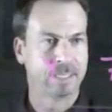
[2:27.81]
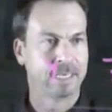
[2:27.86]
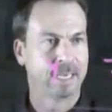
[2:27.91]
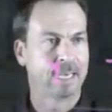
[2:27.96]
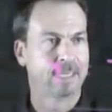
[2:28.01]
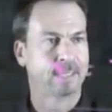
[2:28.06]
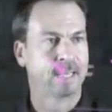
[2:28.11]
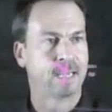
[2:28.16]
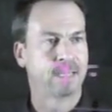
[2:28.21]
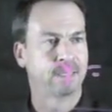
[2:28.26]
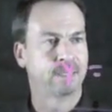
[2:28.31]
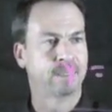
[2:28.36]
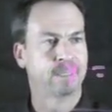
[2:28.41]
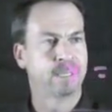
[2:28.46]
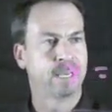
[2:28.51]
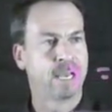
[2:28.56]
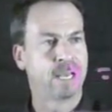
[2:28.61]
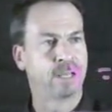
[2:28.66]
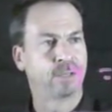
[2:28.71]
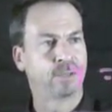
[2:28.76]
the
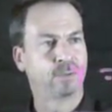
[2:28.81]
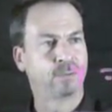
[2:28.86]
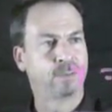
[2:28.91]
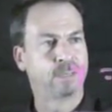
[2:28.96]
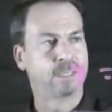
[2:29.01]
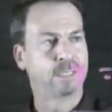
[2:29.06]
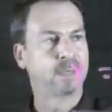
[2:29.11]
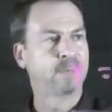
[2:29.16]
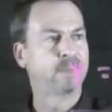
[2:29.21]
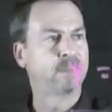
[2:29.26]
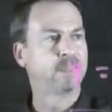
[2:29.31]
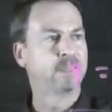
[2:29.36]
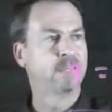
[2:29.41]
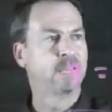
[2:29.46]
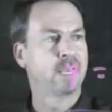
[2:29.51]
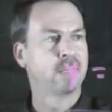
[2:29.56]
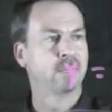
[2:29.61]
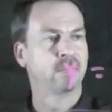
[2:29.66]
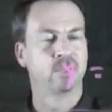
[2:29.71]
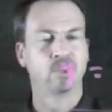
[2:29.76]
x-axis at 3/7
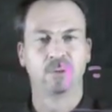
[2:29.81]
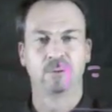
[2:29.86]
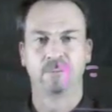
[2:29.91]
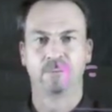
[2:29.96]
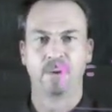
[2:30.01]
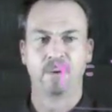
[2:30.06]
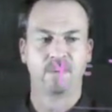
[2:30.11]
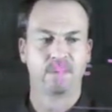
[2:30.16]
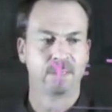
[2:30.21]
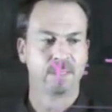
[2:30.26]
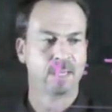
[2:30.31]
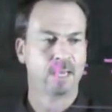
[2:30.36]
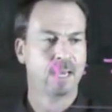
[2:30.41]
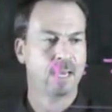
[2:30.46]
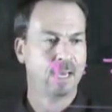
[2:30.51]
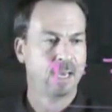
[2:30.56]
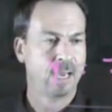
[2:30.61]
and at 2/5,